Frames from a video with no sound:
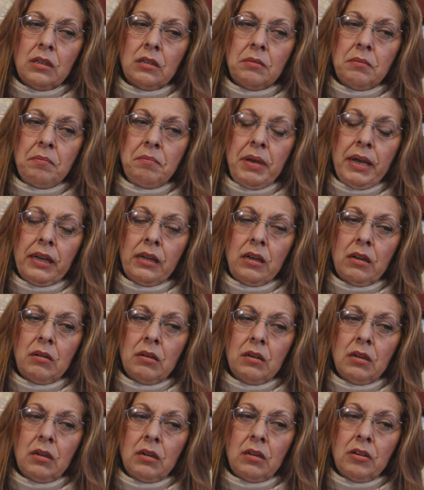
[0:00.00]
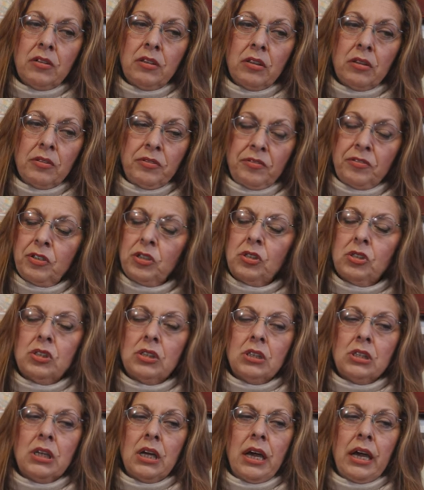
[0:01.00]
met the
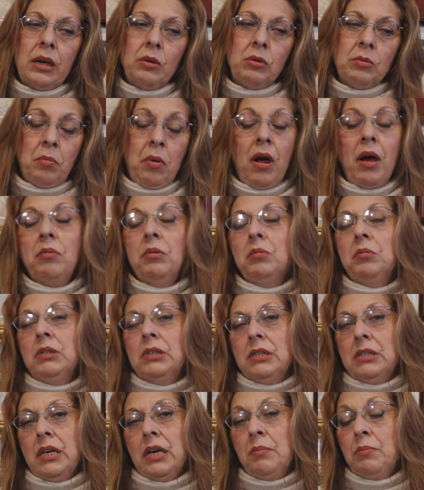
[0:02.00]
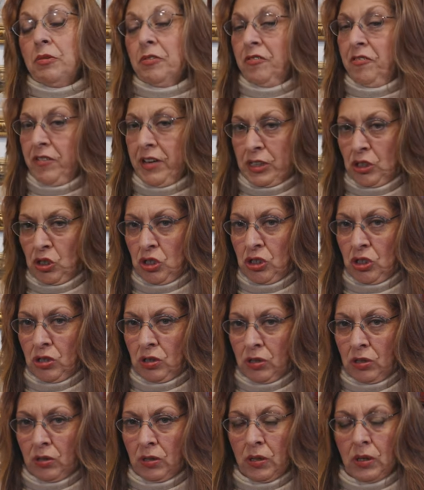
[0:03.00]
first, I would probably say,
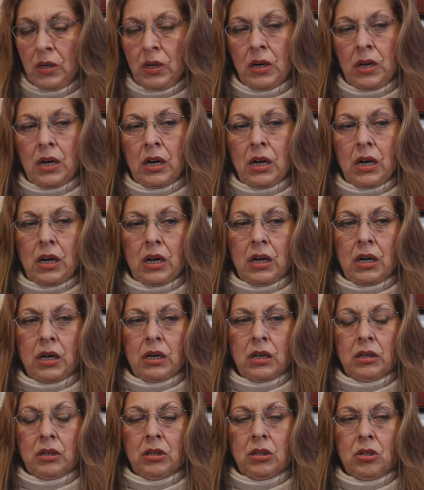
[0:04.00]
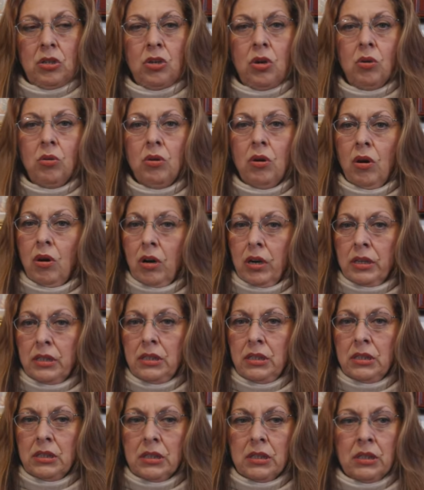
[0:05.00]
professional known
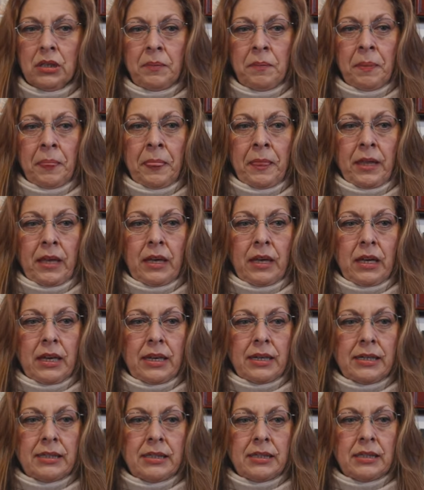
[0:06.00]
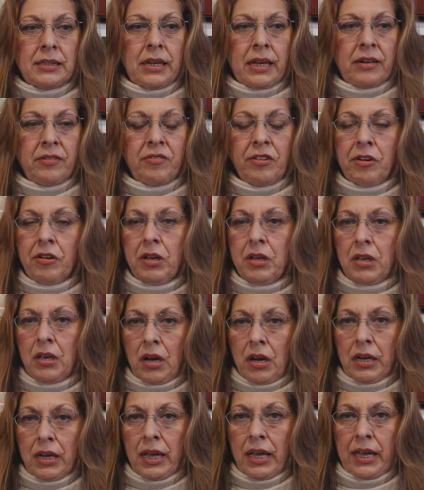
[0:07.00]
artist. And at a very
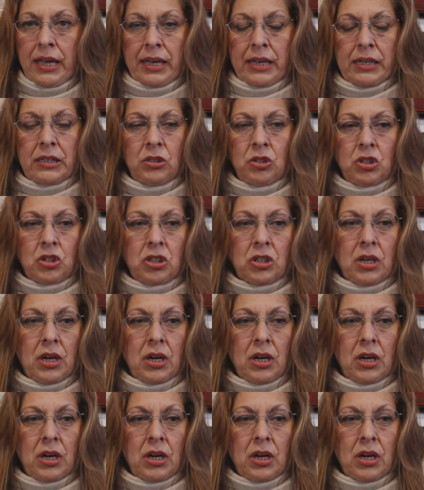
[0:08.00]
young age,